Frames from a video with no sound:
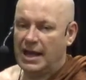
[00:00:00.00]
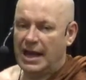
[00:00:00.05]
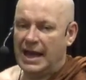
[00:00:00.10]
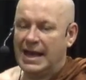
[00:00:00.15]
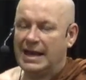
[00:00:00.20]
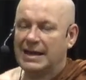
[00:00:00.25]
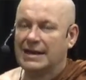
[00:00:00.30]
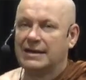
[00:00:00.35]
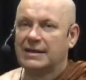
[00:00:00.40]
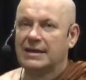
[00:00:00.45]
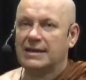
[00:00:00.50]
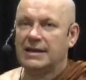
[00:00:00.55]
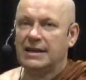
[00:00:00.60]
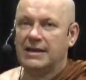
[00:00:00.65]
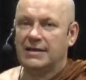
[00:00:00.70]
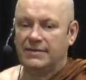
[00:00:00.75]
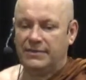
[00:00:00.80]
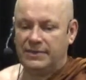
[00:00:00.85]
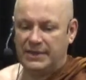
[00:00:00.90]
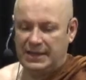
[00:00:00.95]
And
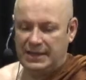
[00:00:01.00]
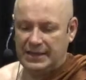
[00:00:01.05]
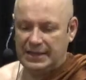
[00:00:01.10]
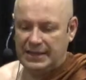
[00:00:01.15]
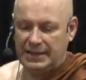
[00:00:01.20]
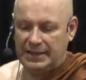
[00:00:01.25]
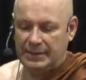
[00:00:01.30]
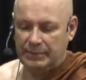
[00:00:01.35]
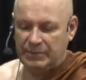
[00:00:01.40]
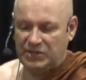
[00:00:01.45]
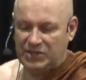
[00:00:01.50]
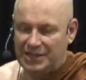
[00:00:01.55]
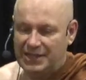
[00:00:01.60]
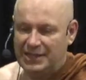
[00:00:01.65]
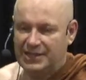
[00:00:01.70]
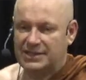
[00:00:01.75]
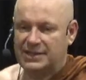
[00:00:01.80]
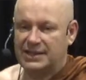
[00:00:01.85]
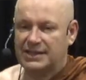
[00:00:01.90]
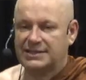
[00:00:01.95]
the
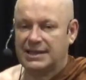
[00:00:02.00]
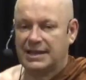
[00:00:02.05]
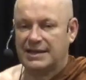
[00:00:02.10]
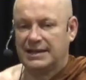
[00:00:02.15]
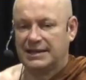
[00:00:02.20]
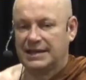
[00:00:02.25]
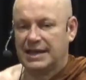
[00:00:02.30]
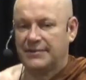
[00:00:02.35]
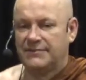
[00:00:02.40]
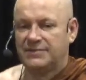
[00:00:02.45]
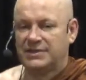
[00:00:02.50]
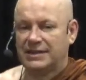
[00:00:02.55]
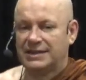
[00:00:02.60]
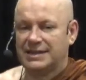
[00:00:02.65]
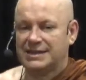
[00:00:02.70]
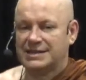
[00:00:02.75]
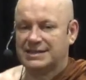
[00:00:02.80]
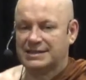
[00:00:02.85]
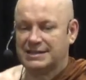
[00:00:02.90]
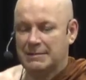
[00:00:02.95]
teachings that he gives are
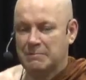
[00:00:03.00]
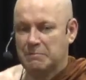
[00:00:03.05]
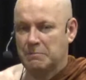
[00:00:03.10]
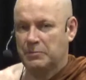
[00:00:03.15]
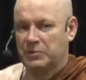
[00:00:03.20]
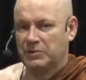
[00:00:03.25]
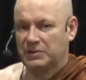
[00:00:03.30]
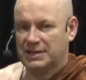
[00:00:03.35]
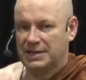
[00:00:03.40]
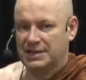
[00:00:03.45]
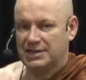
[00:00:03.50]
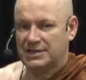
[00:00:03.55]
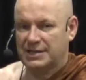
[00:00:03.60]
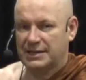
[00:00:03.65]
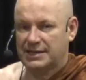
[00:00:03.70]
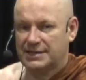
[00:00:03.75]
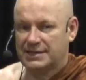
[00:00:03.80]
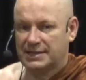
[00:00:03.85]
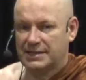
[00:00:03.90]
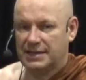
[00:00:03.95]
these simple
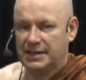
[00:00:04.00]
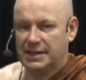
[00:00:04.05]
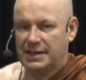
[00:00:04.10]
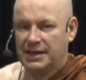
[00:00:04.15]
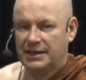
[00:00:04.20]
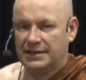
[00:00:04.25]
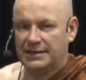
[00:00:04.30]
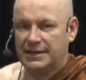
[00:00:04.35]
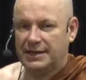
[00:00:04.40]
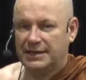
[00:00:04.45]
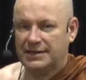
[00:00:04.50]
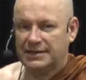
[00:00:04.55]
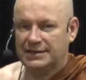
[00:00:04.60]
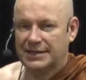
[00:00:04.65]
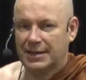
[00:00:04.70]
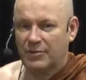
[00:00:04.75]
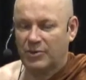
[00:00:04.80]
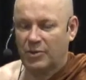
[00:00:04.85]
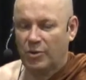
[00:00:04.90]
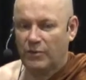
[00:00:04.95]
teachings, teachings
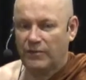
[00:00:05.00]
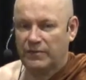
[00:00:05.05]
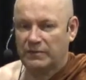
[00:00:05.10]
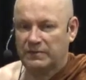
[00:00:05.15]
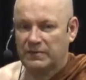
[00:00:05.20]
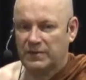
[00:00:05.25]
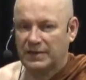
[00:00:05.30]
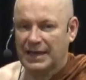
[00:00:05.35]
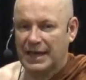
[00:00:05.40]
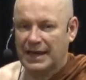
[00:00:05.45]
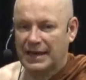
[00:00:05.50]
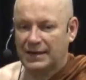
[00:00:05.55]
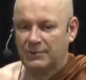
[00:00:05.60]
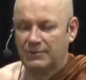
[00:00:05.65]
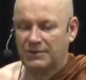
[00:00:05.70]
that we often forget.